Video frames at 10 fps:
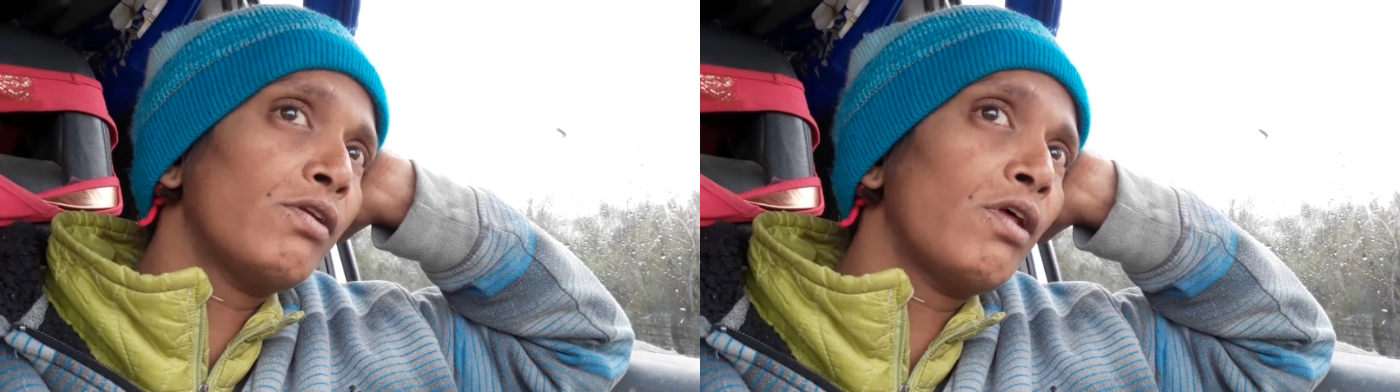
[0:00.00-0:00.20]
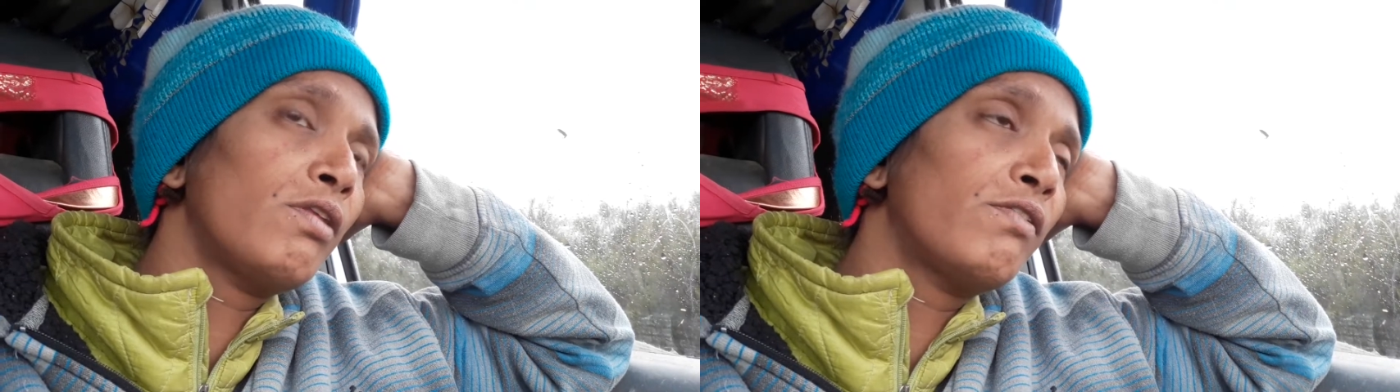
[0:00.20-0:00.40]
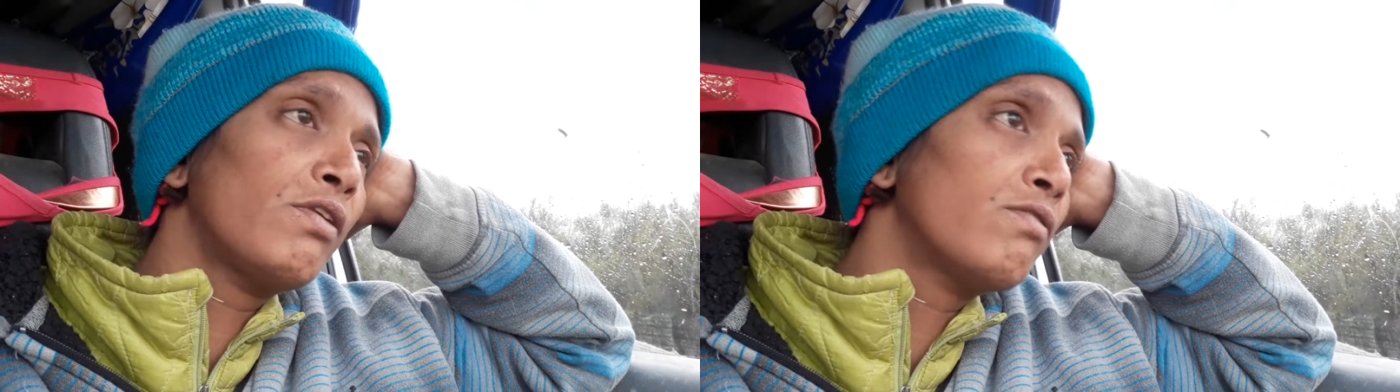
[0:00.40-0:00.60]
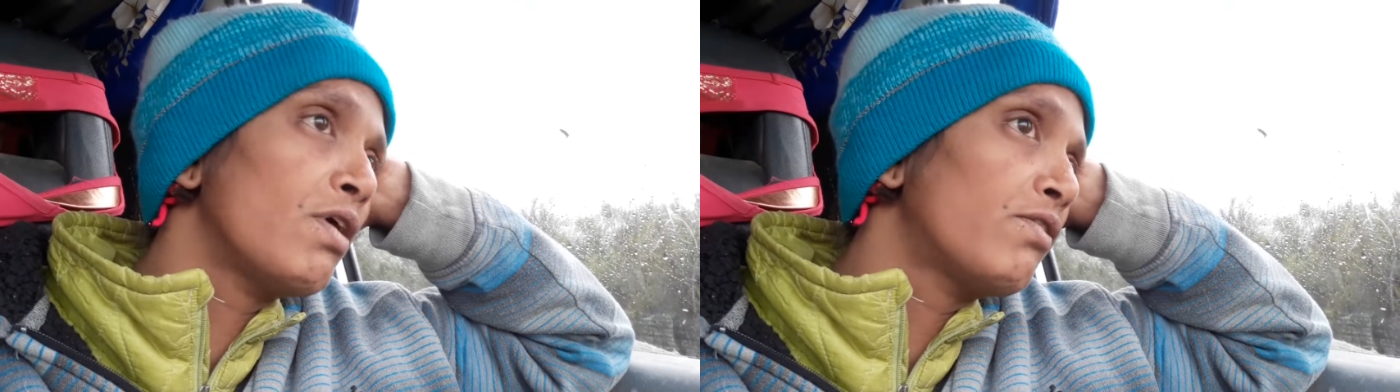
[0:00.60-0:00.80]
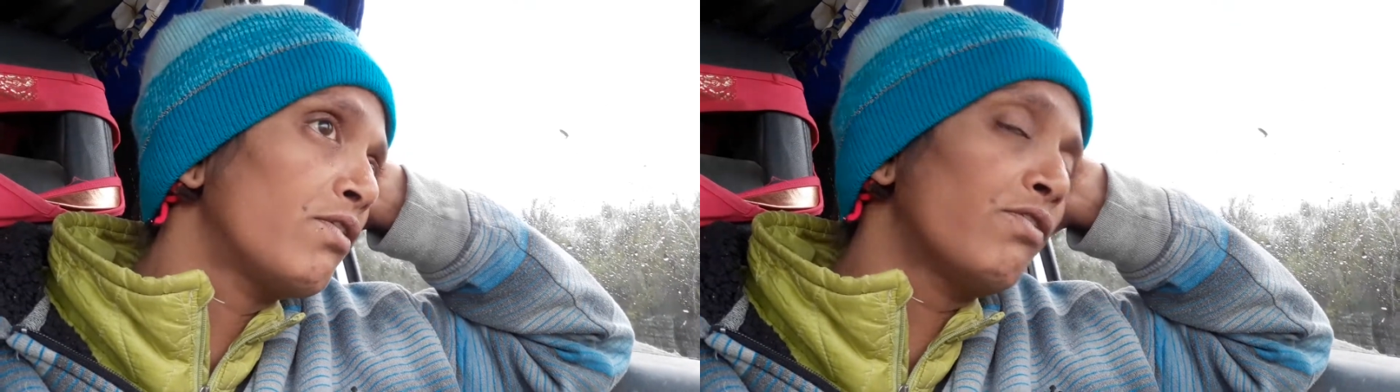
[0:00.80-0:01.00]
that
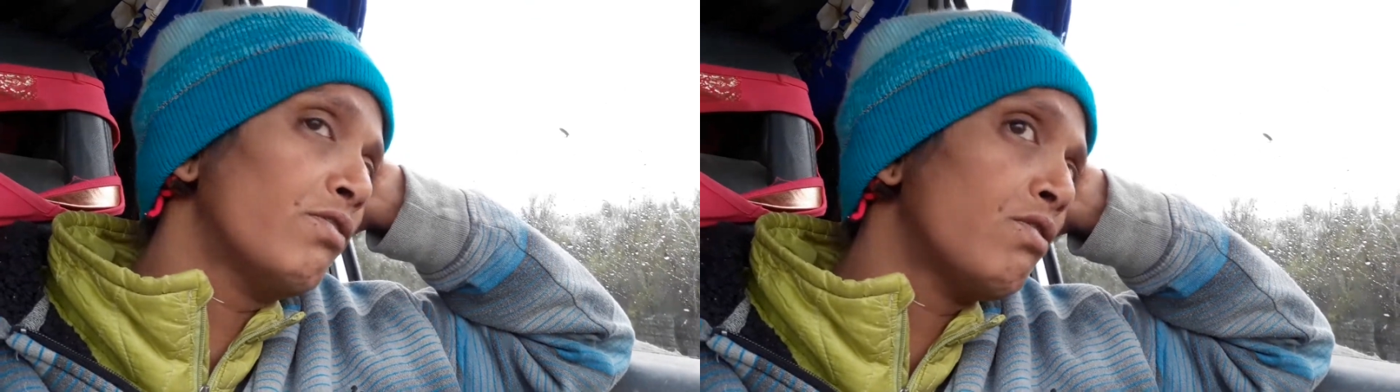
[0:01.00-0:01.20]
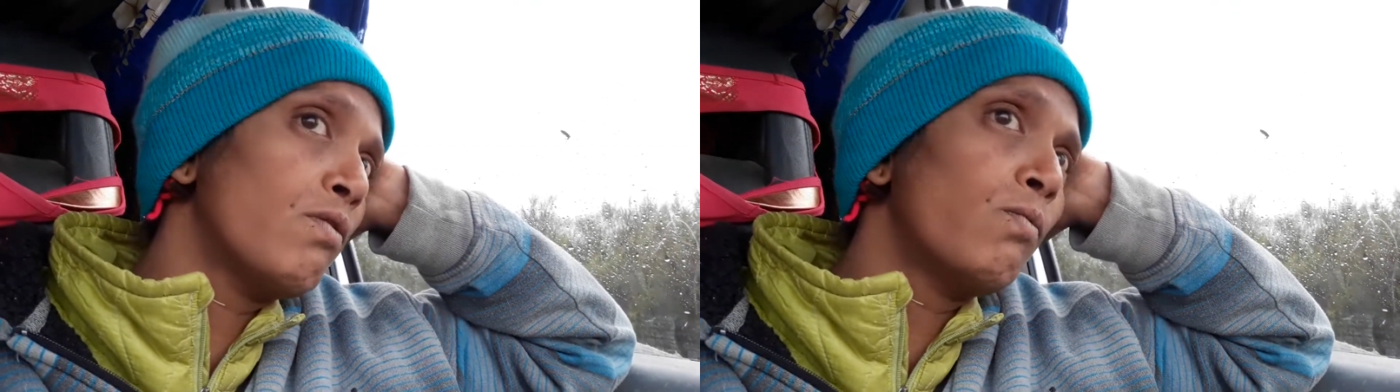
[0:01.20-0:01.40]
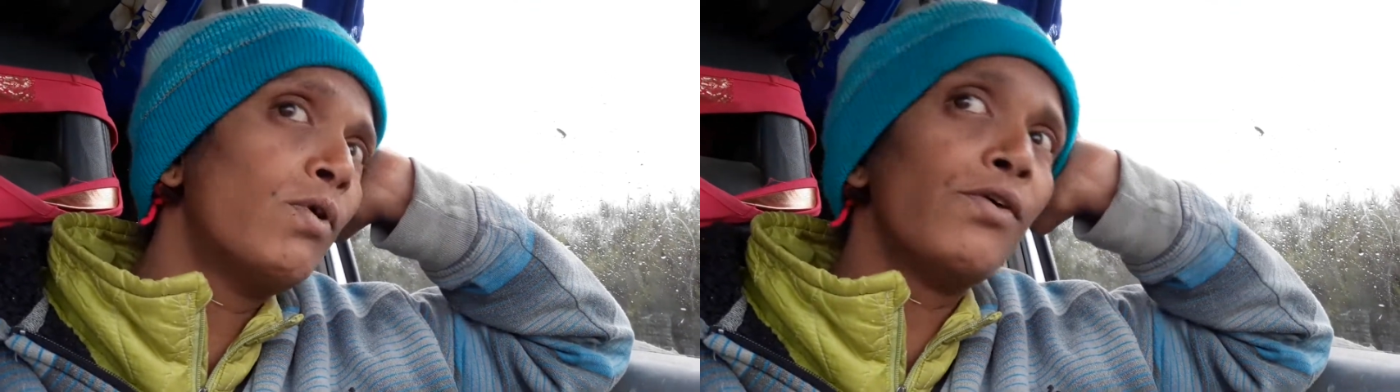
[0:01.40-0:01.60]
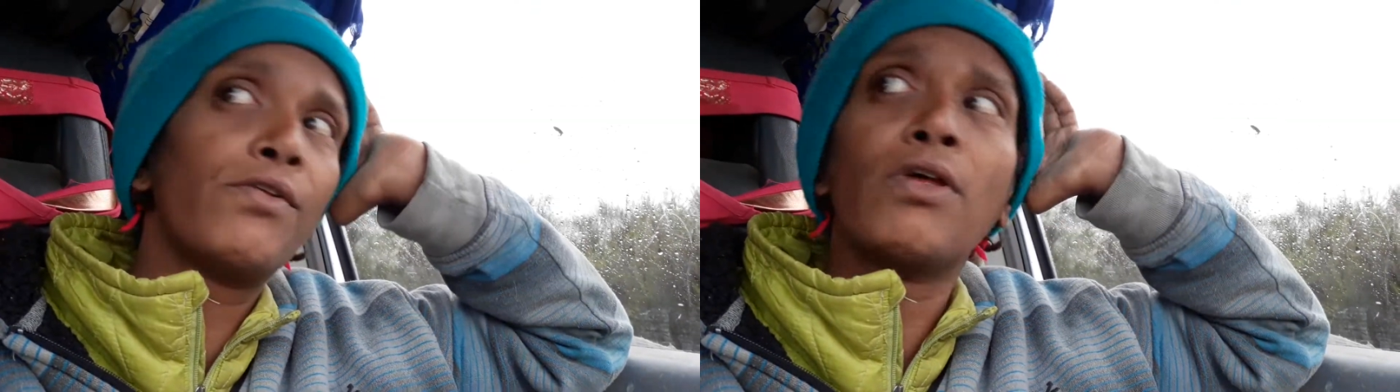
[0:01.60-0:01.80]
situation is just not worth